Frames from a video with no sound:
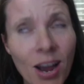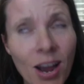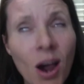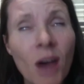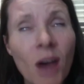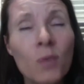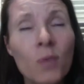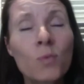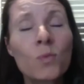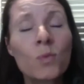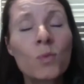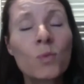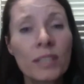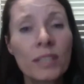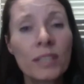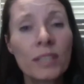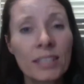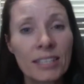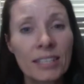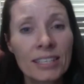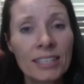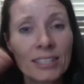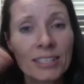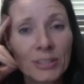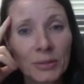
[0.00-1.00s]

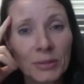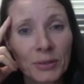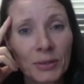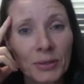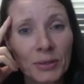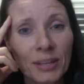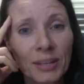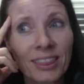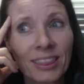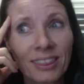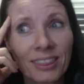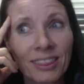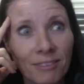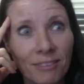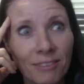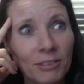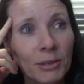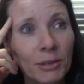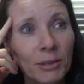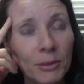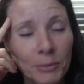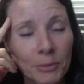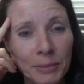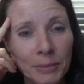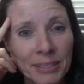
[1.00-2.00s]
really do love
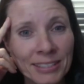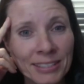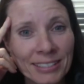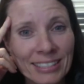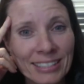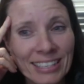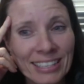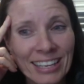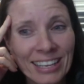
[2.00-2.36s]
humans,